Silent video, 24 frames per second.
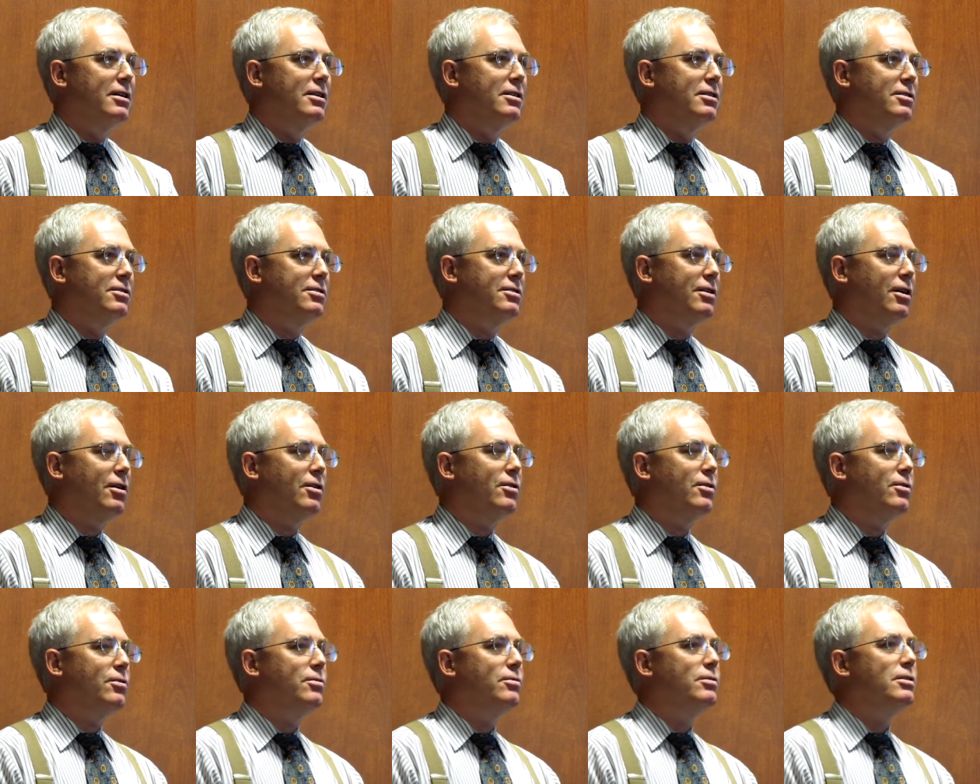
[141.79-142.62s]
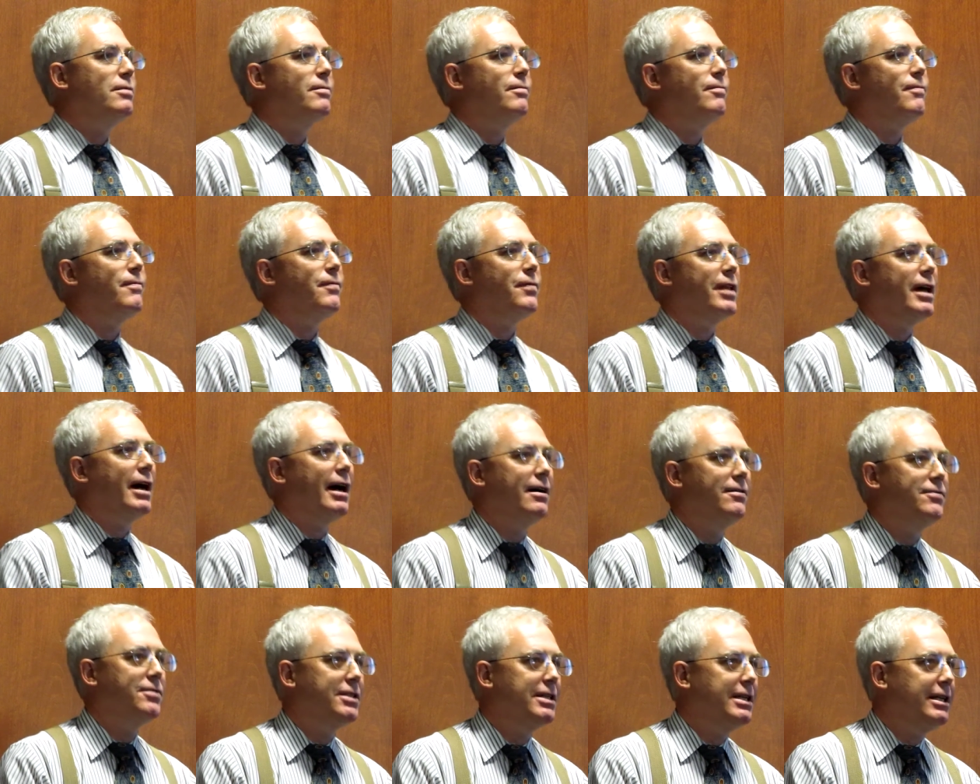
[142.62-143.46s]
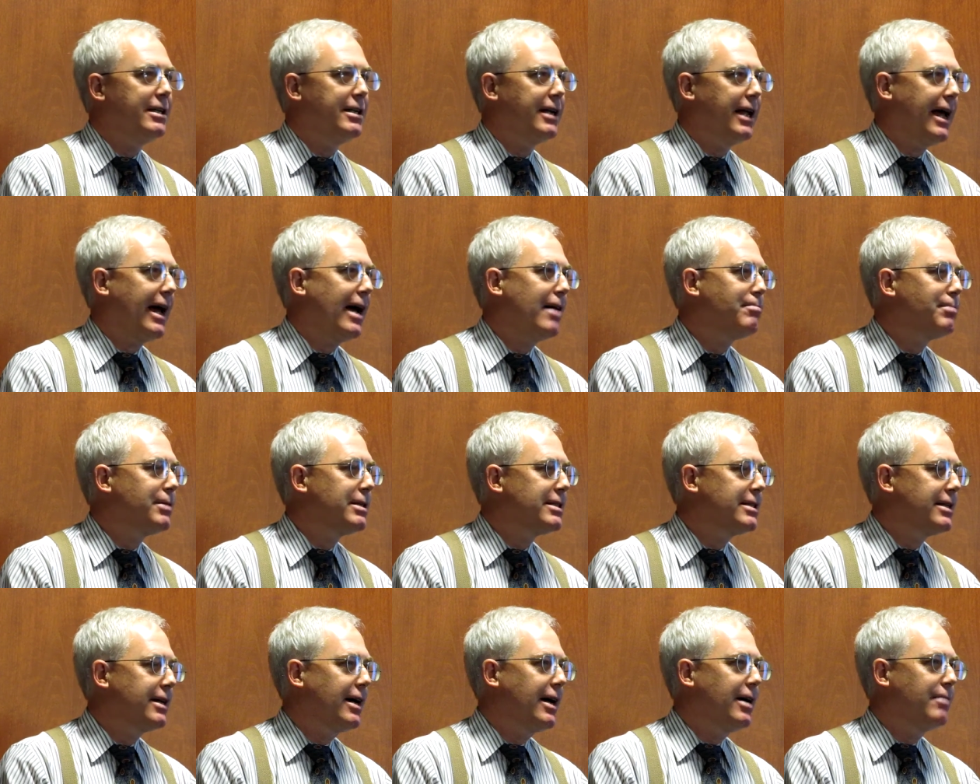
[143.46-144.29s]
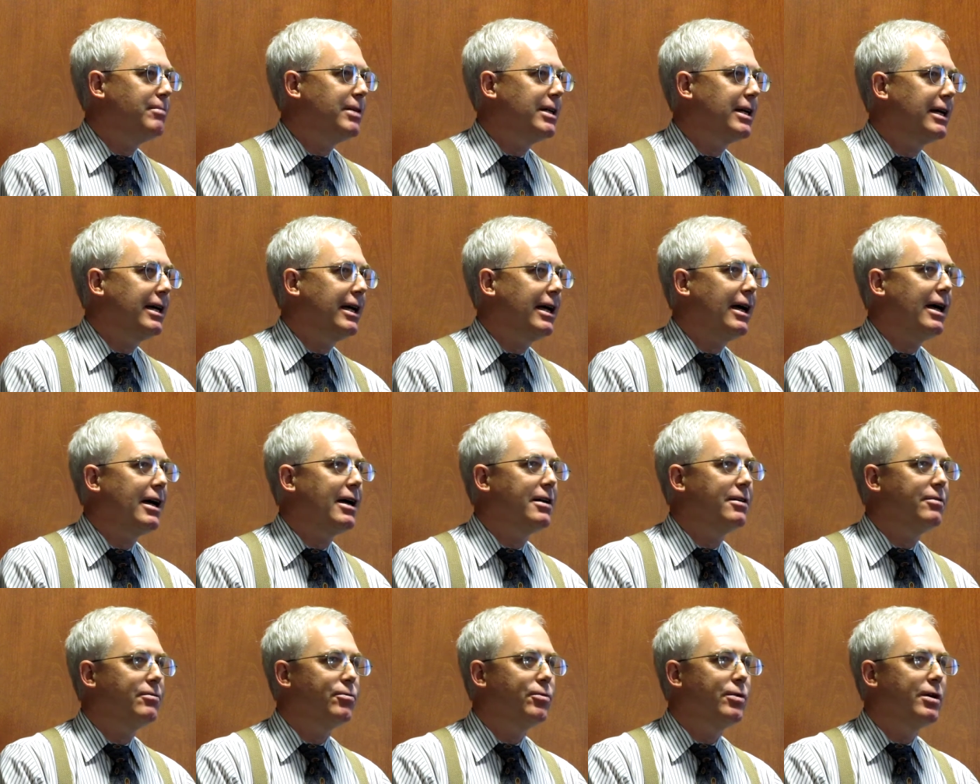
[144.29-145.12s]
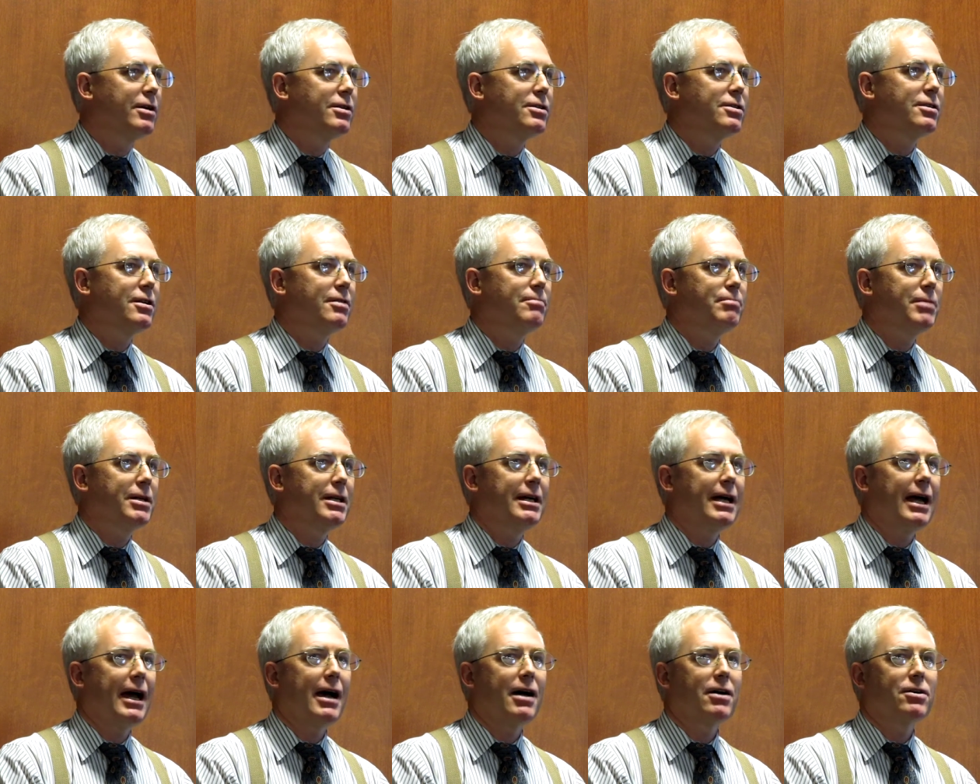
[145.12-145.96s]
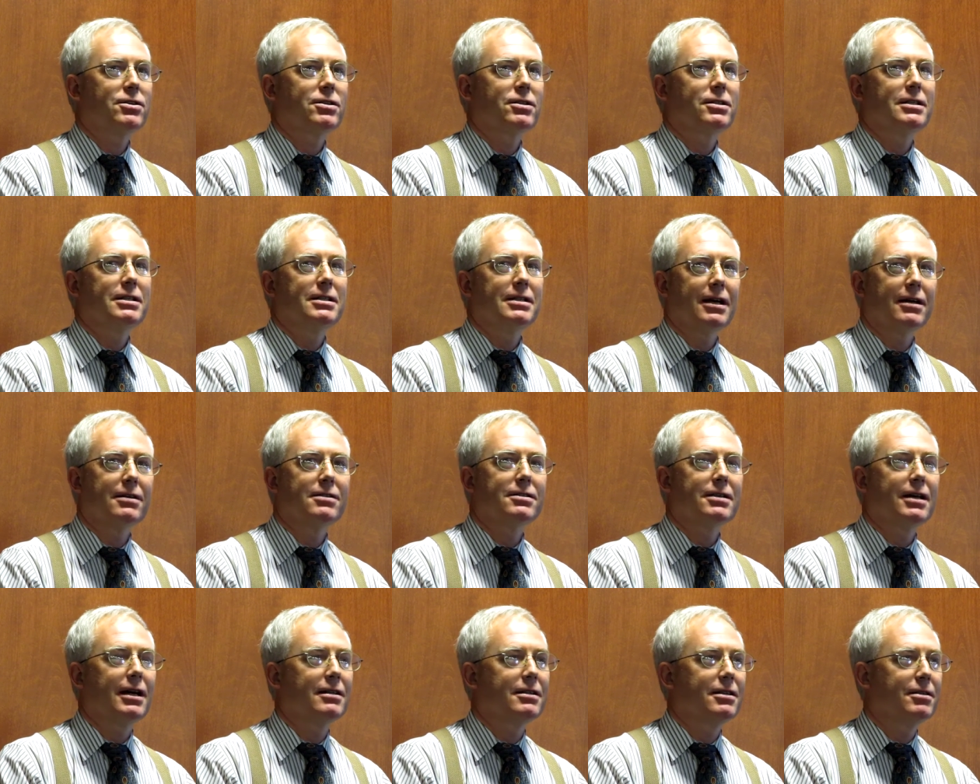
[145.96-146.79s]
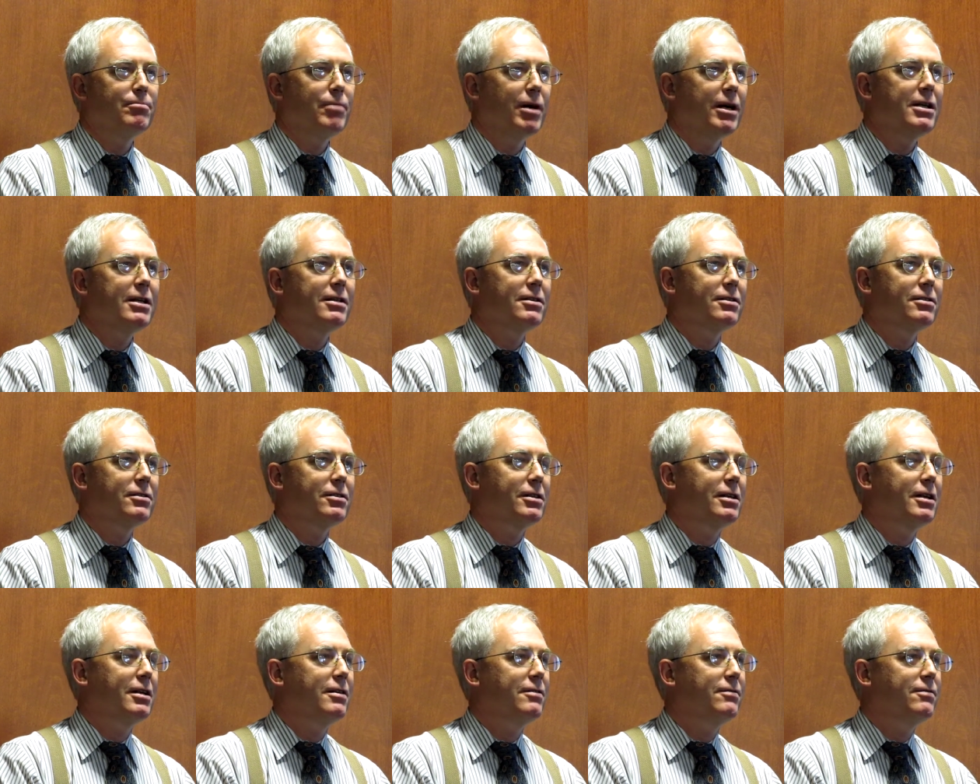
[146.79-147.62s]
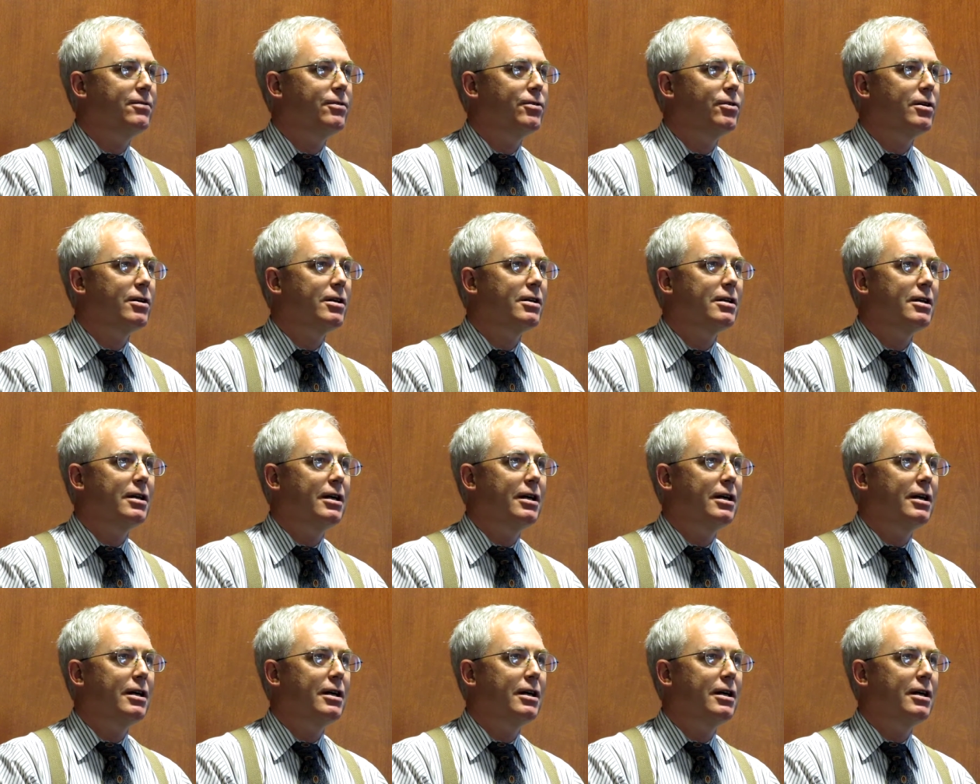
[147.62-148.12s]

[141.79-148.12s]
So I've seen it happen time and again where somebody actually does get the money they're looking for,